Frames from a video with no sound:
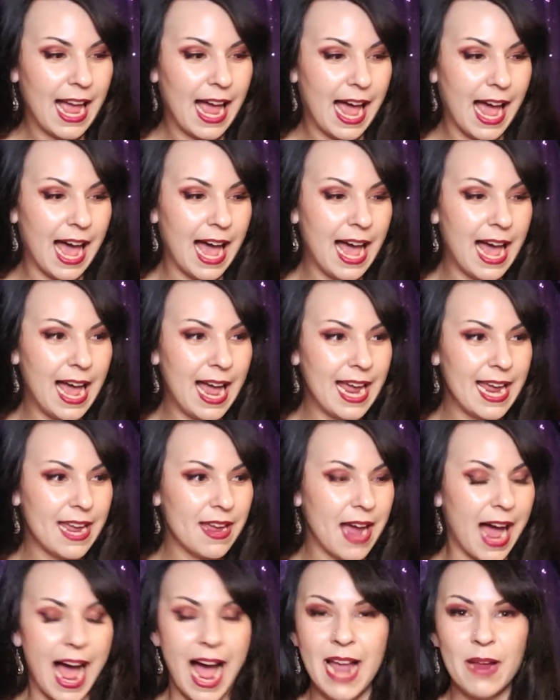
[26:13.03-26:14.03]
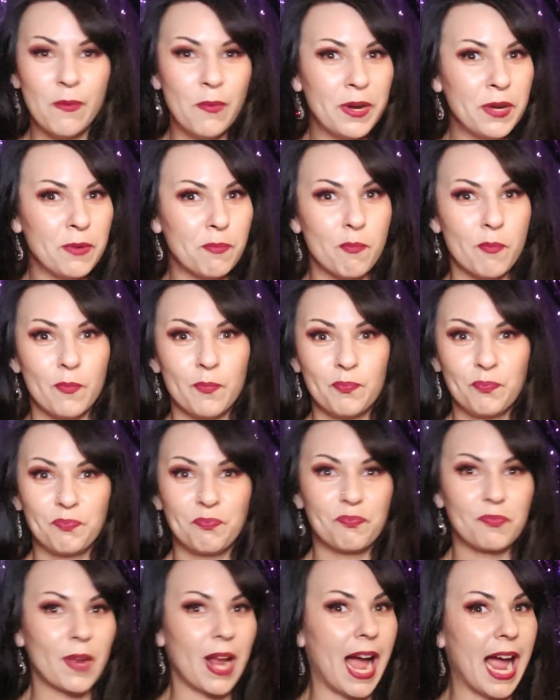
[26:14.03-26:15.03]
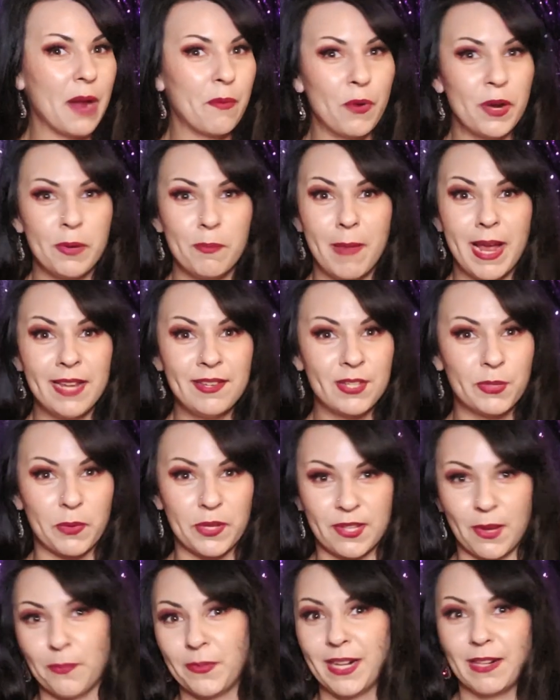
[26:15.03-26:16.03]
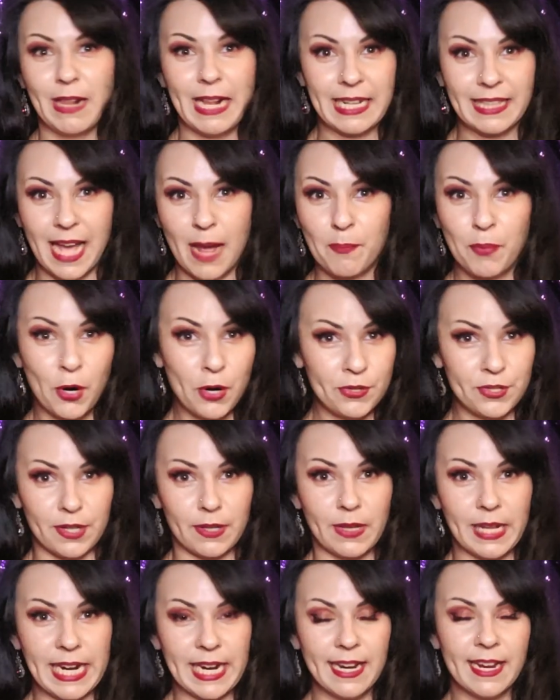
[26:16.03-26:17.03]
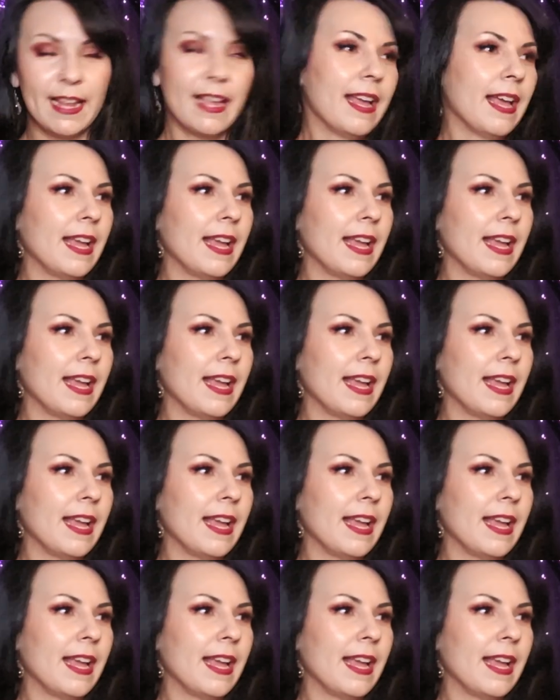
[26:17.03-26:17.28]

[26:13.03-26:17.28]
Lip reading: I wouldn't mess with something like that personally.